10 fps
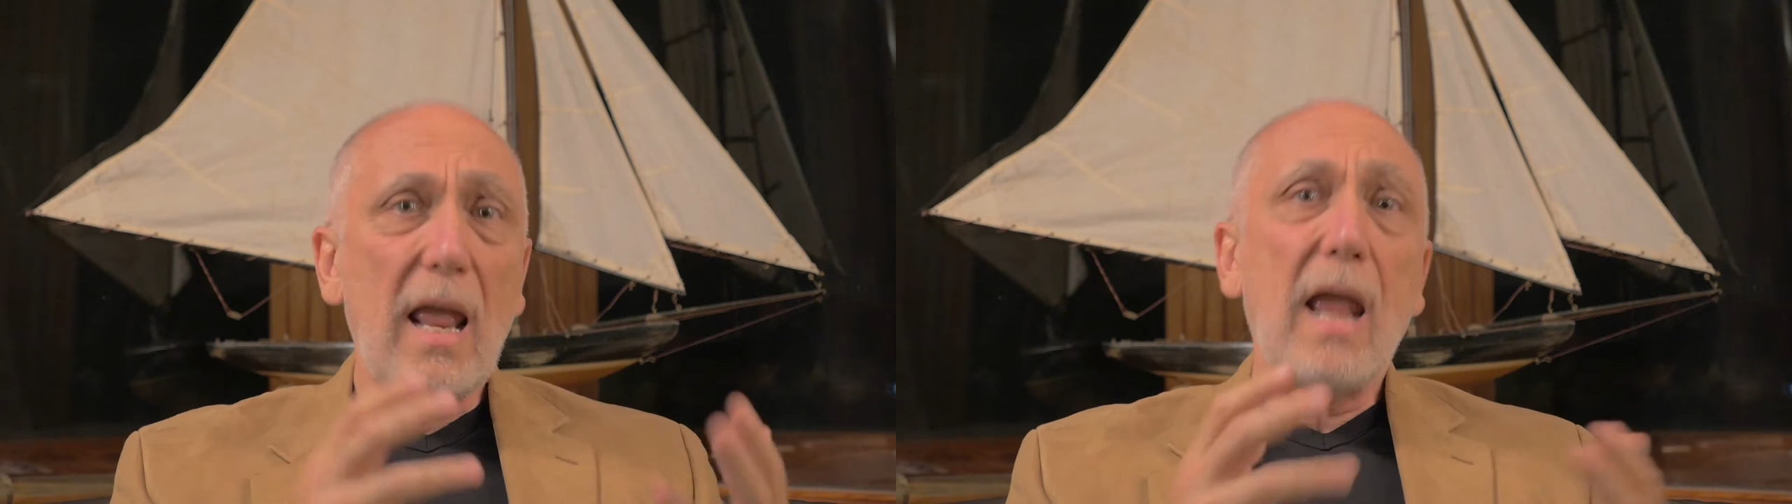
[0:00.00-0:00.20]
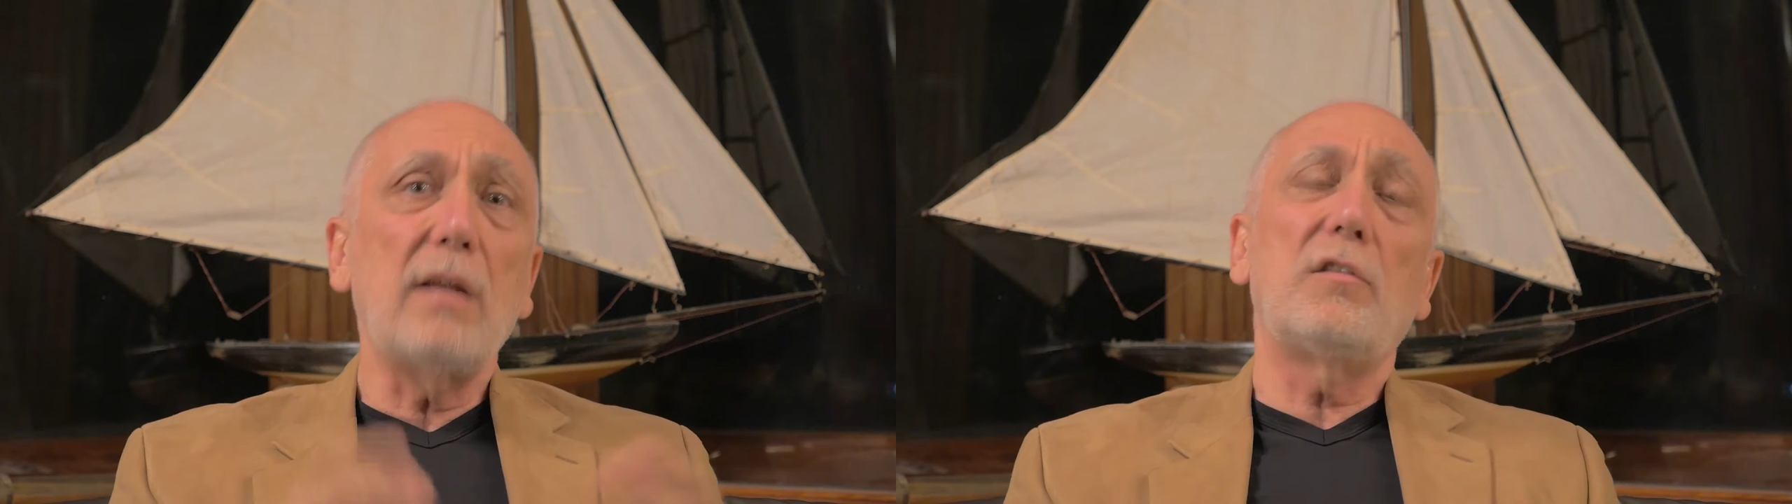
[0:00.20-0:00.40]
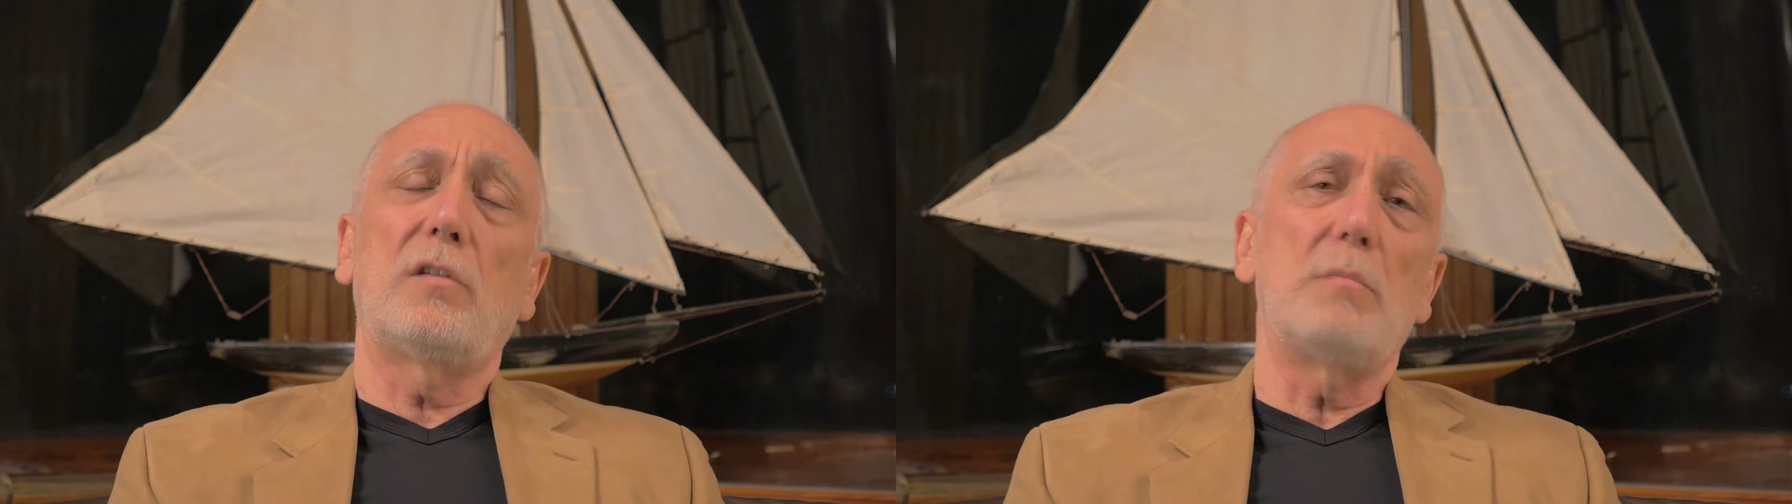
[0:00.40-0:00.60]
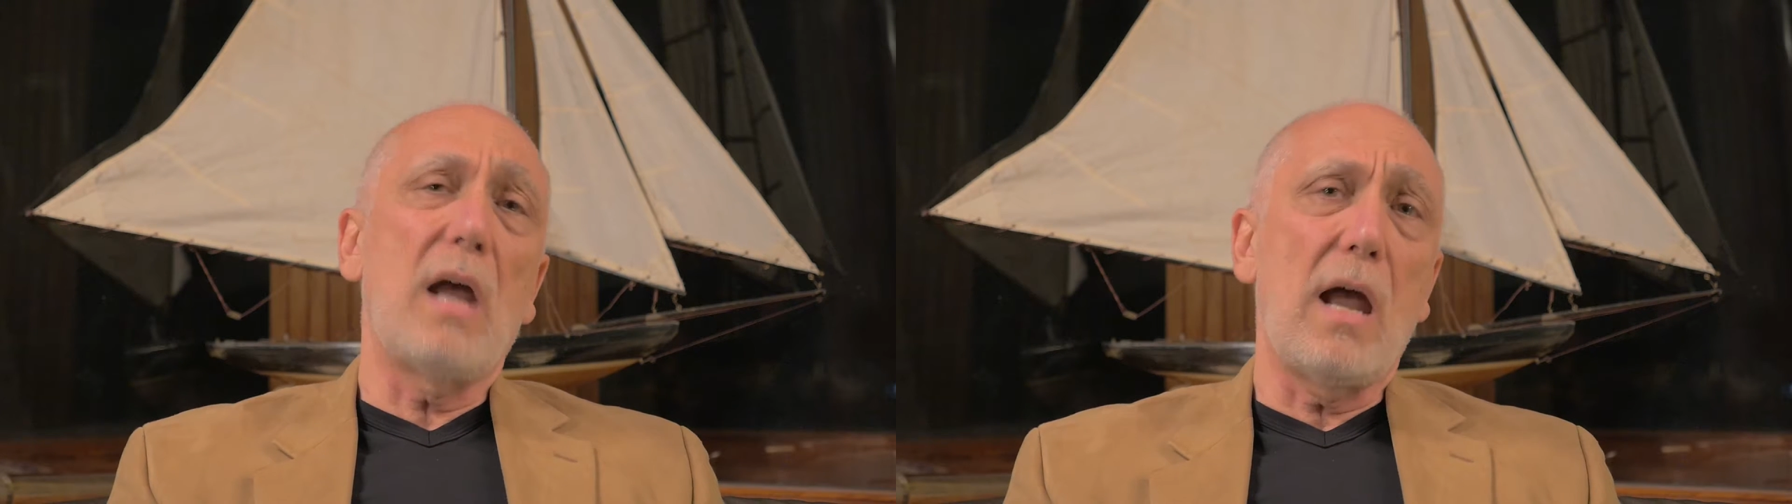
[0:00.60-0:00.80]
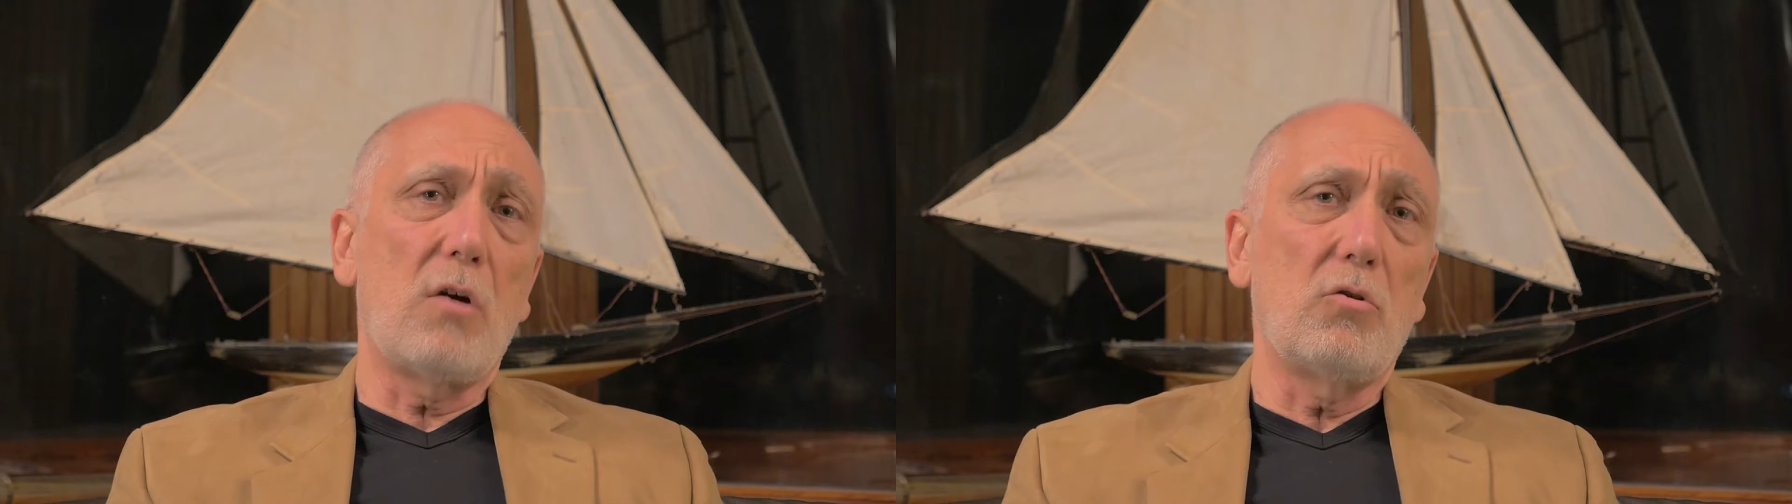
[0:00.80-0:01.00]
aunt
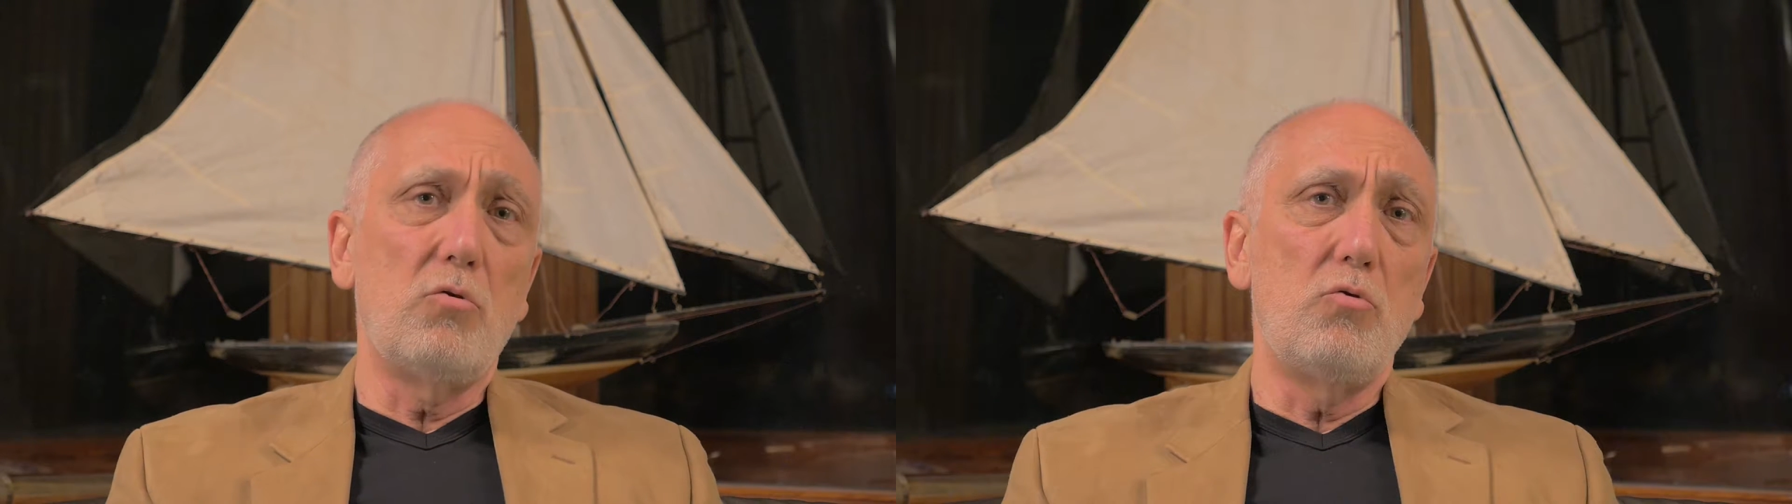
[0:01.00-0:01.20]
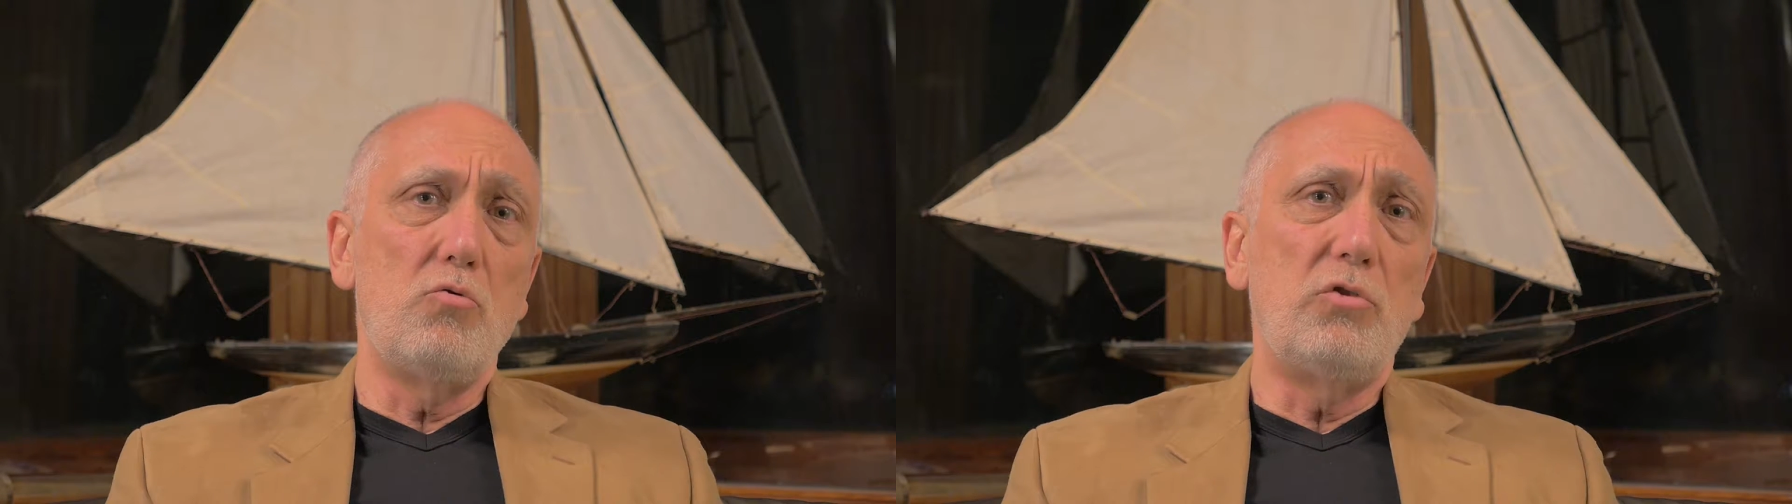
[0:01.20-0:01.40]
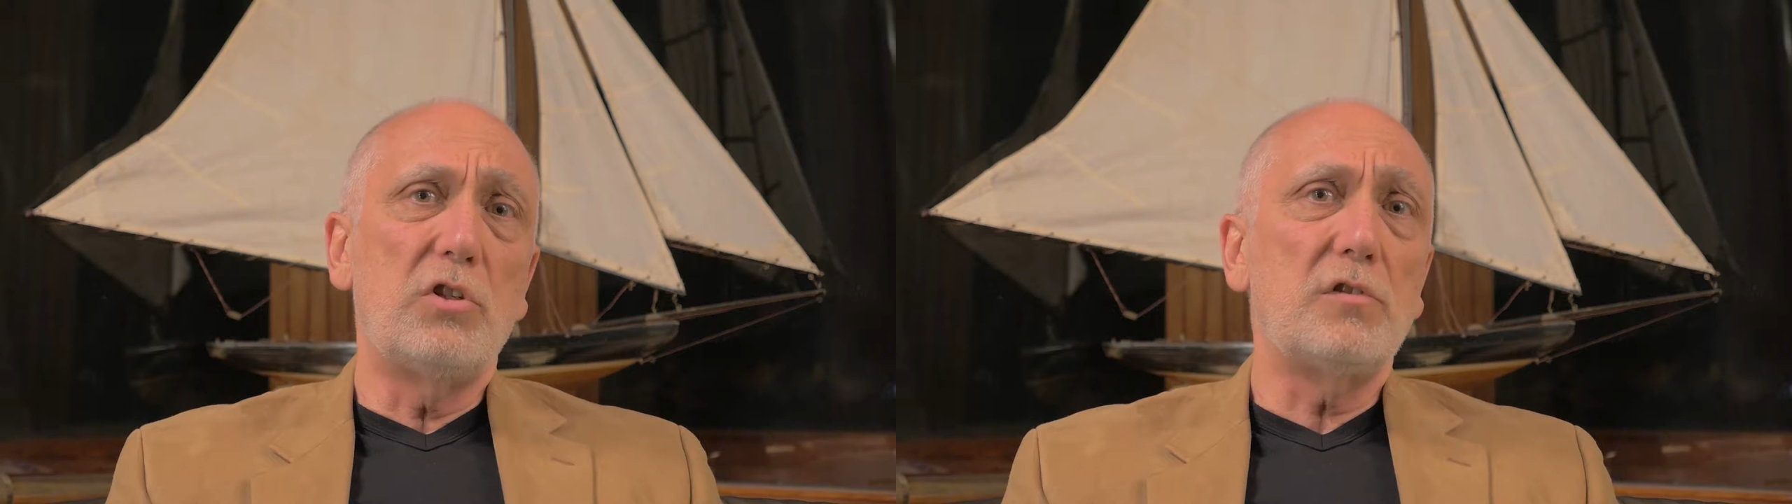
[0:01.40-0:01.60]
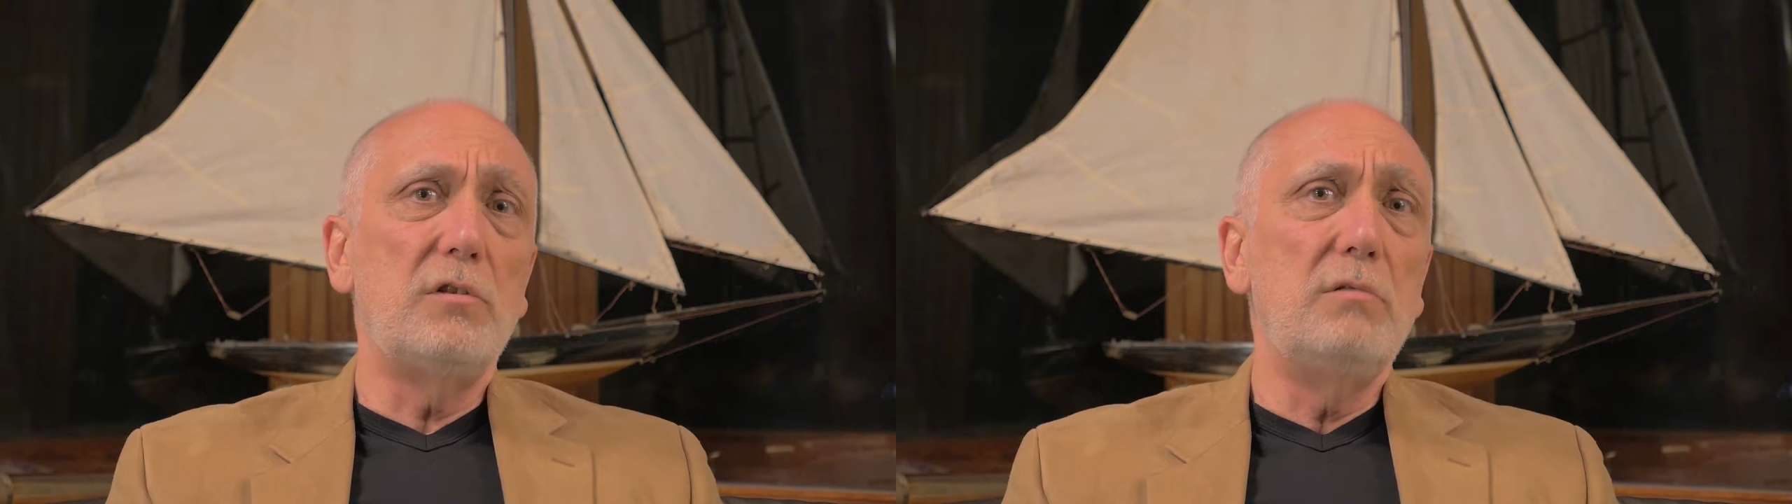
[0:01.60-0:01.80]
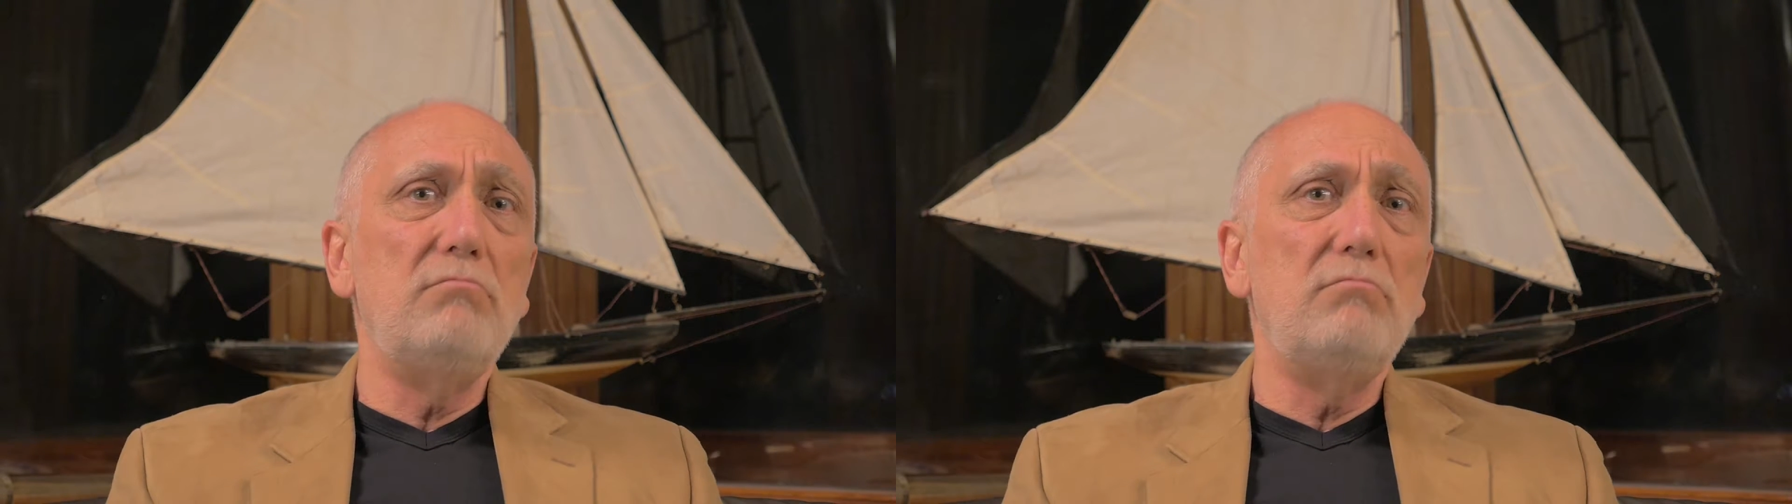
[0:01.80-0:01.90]
somehow who just